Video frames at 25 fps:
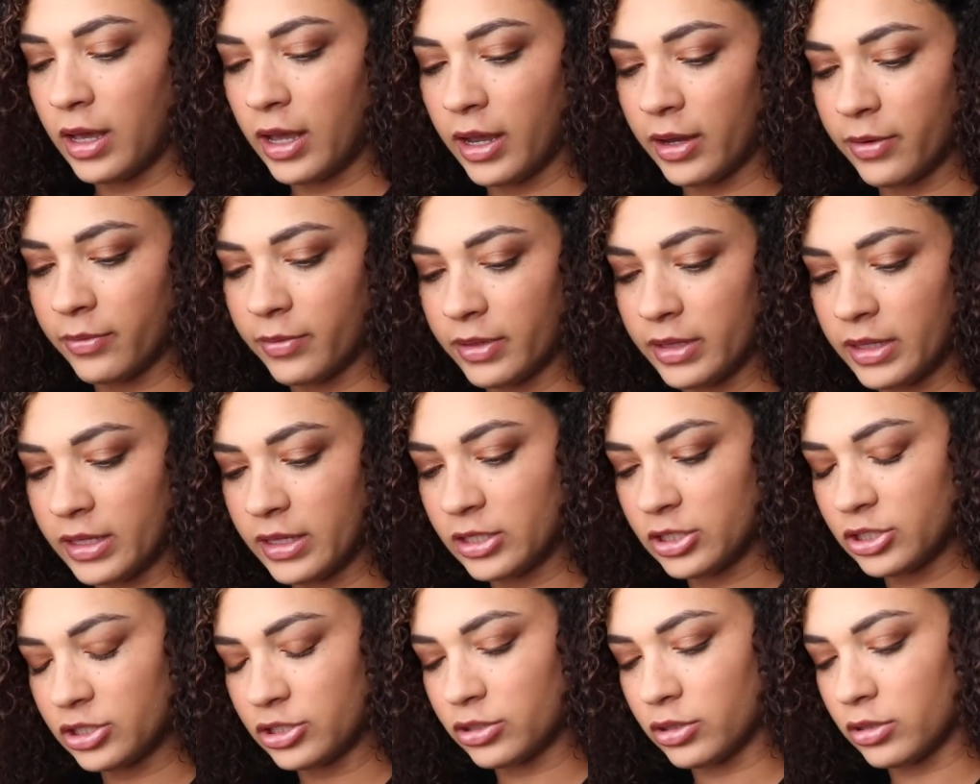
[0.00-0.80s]
I really
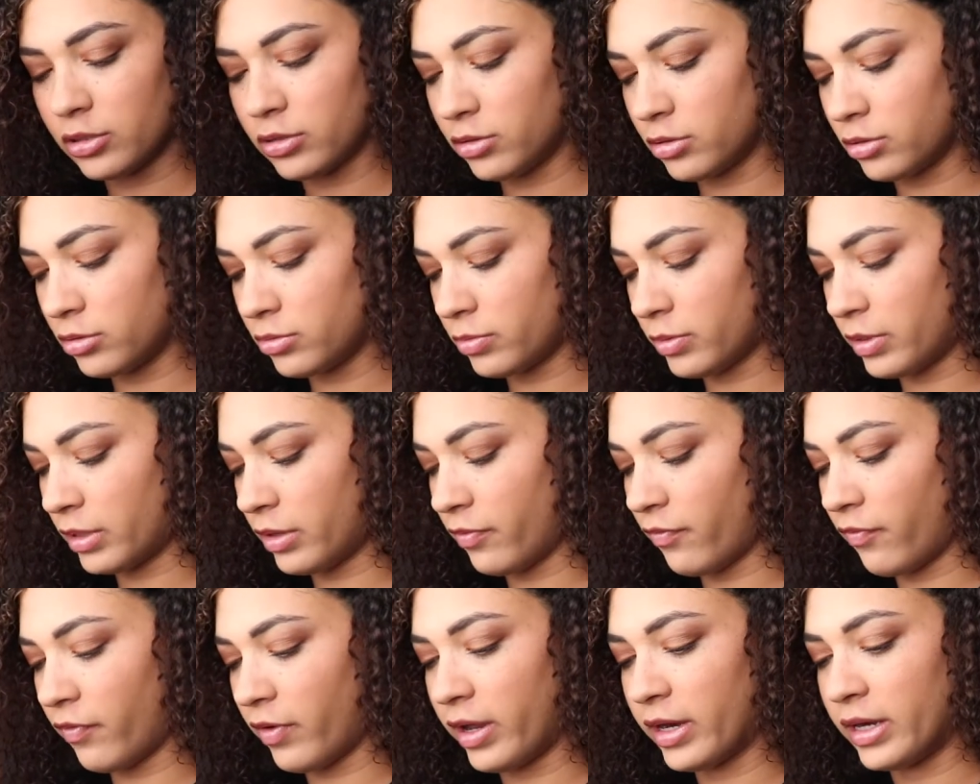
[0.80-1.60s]
struggled
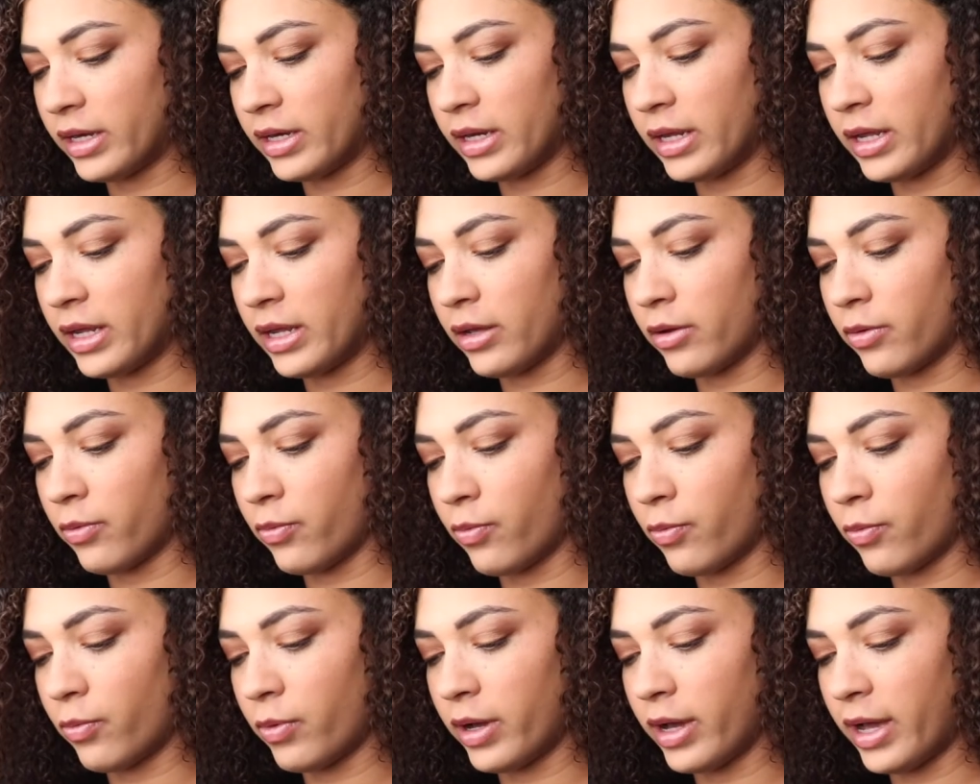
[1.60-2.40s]
with
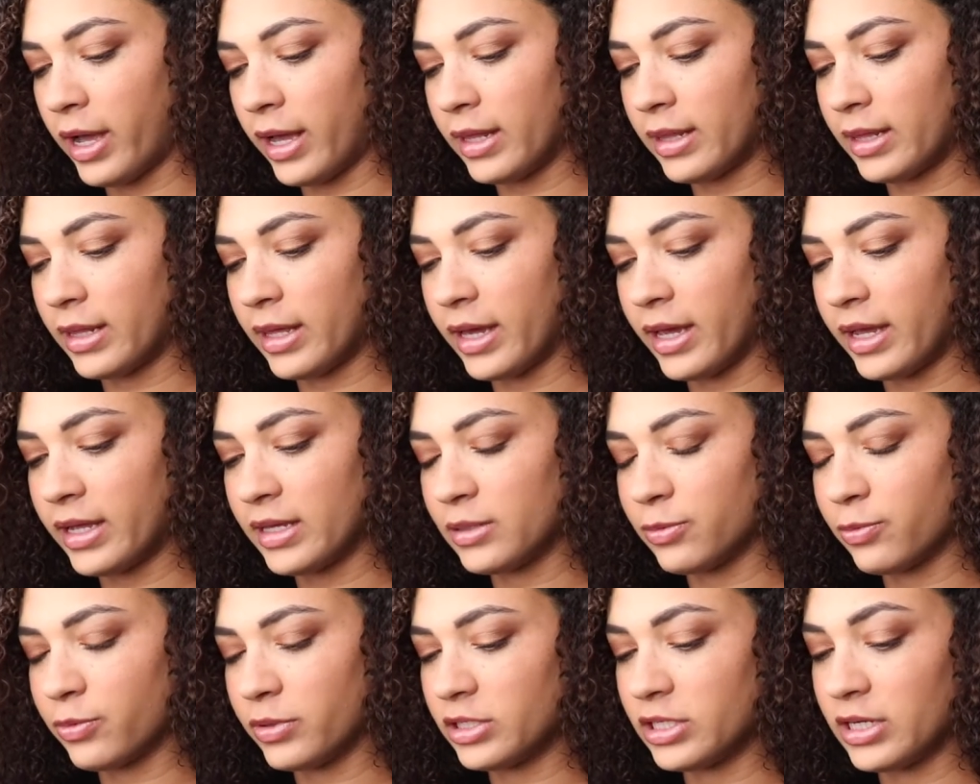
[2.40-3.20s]
finding what I
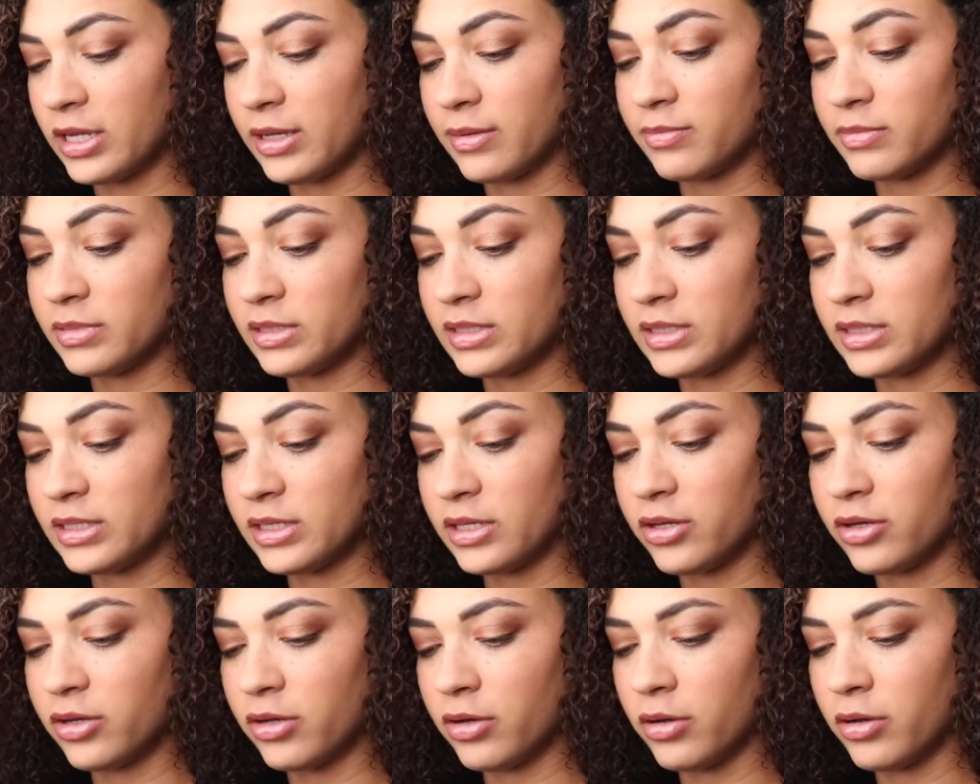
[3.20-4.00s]
liked, which I'm
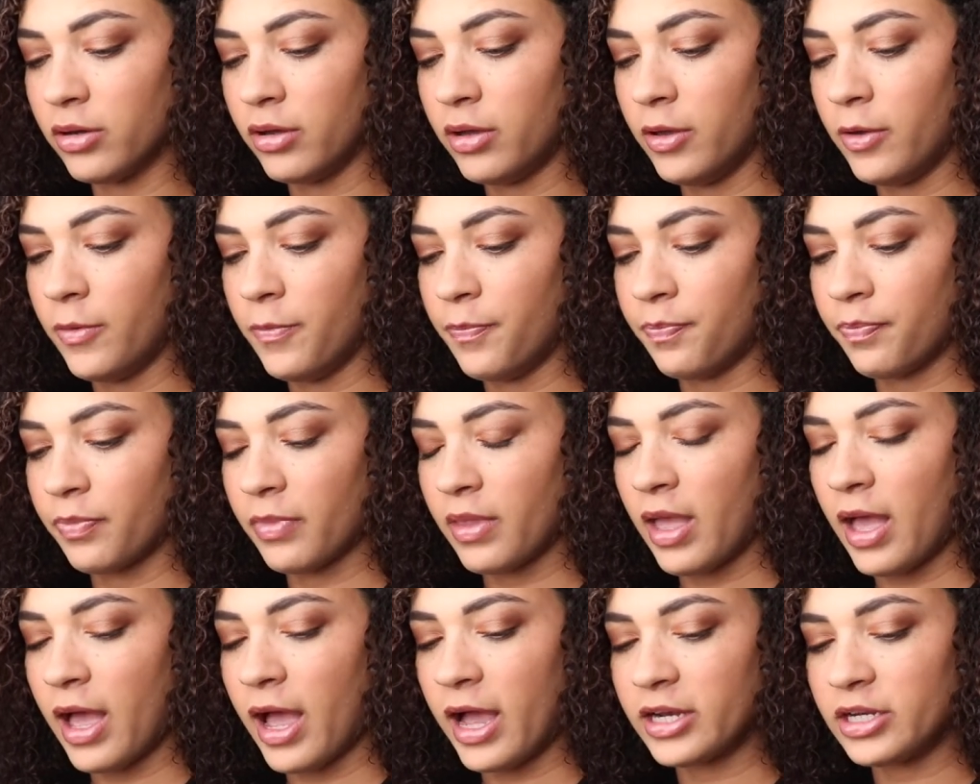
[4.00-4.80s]
still,
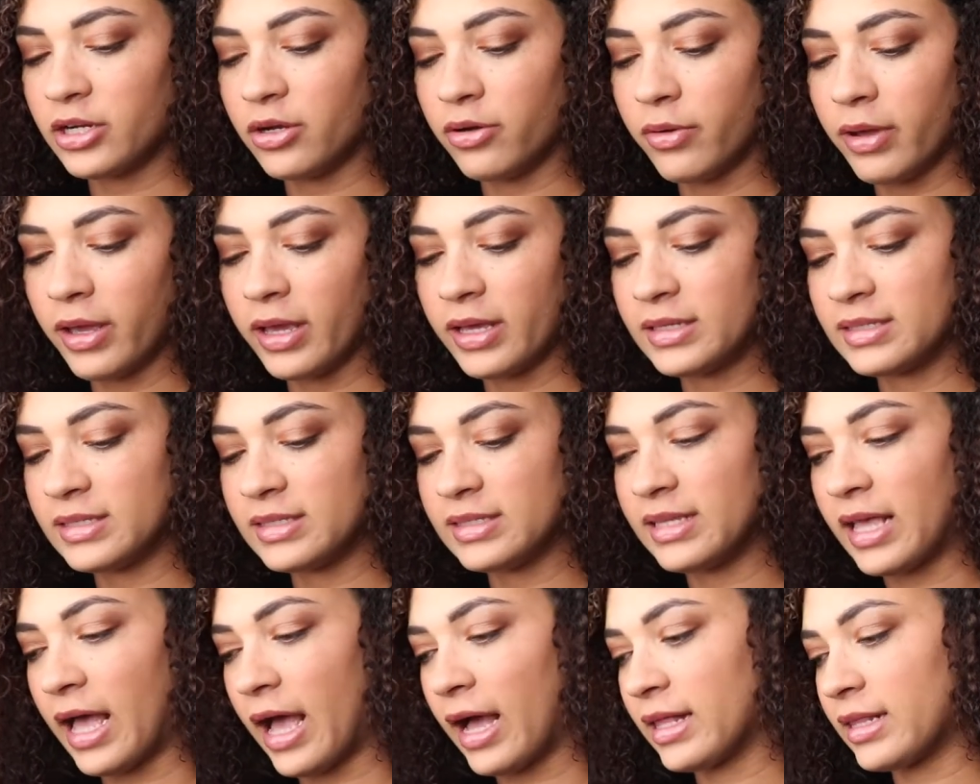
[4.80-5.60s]
I don't
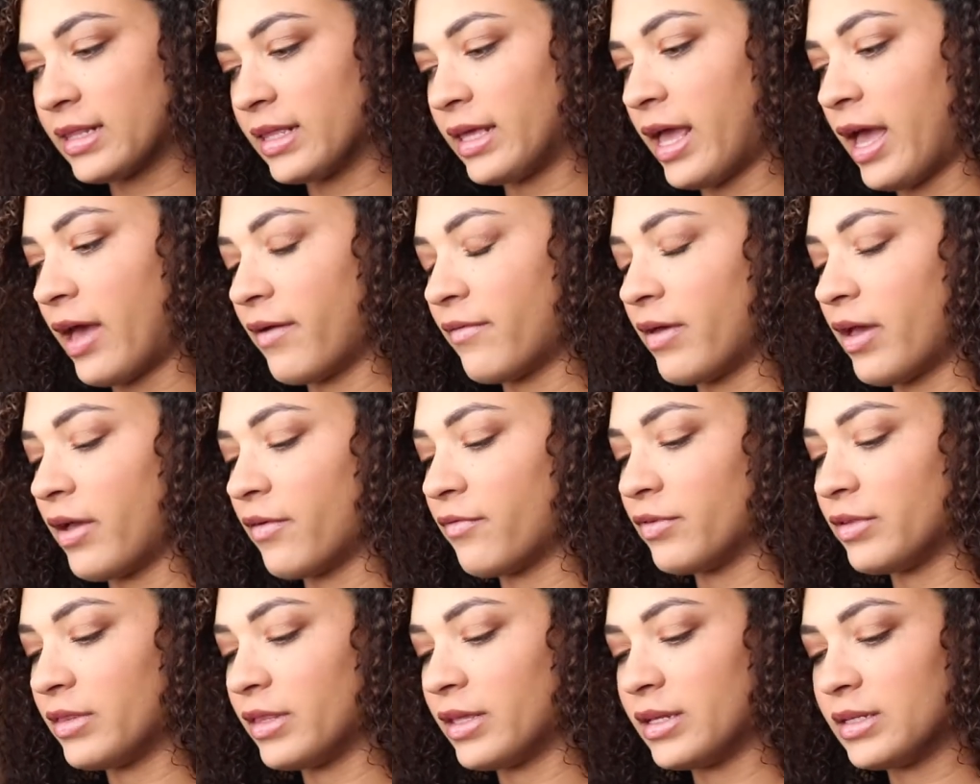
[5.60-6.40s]
exactly have
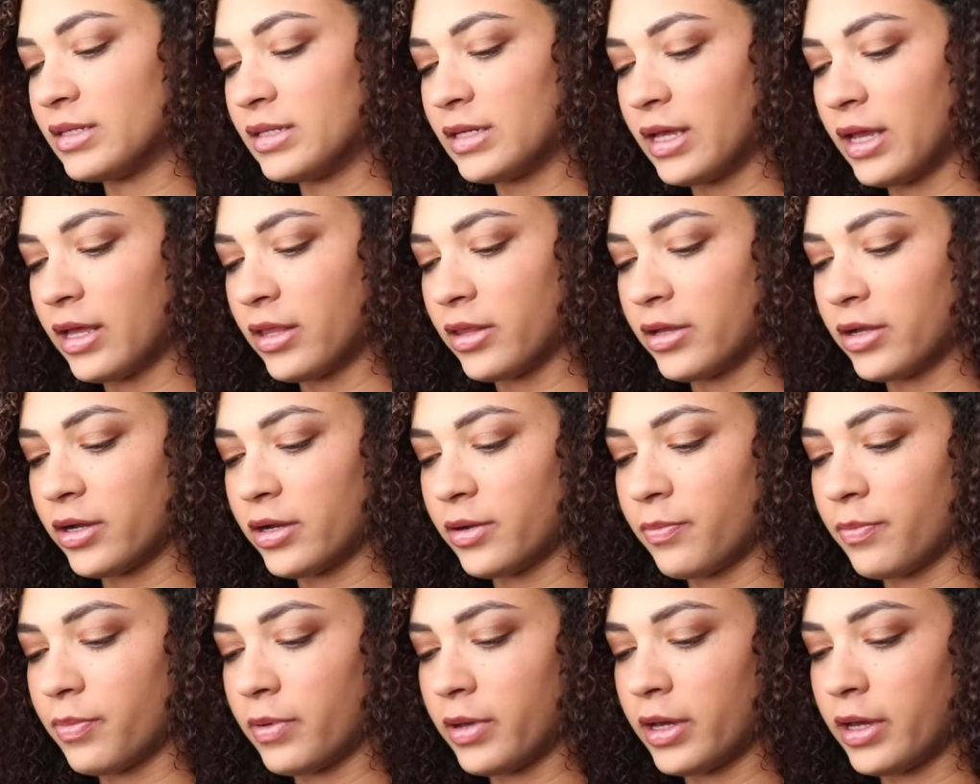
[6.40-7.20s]
everything
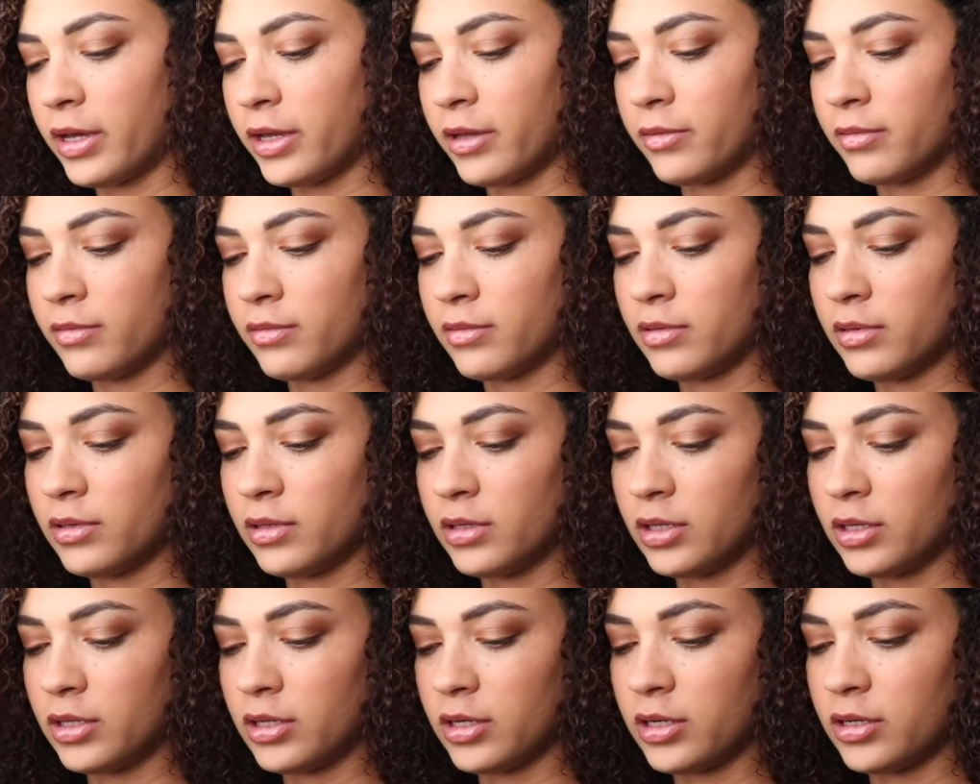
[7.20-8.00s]
together, but
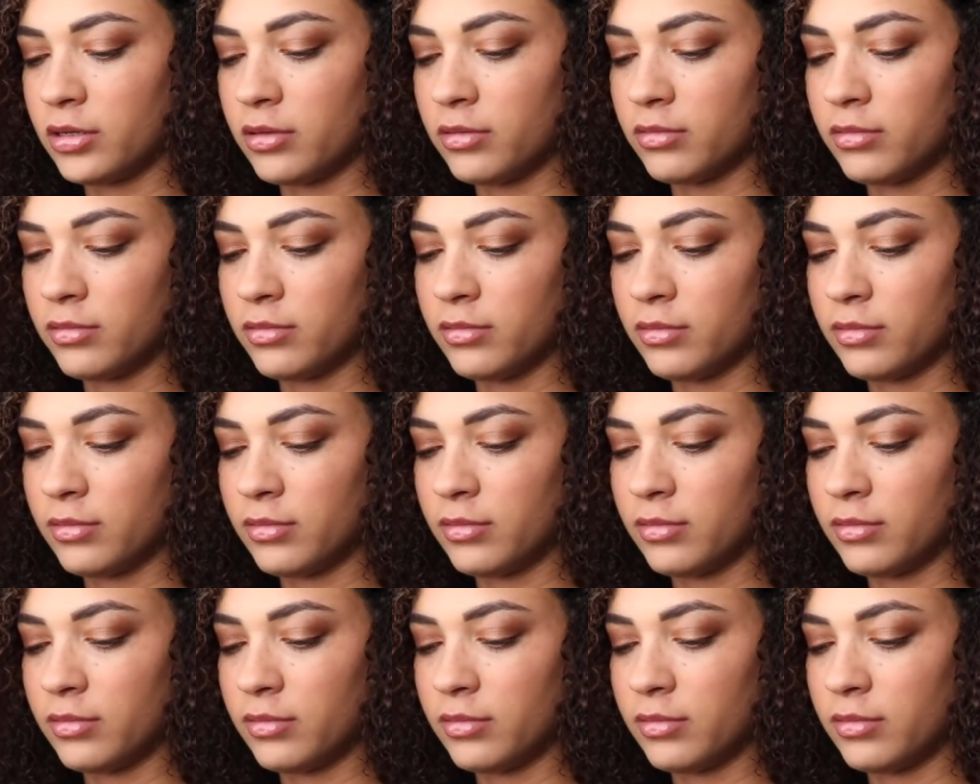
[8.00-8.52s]
you know,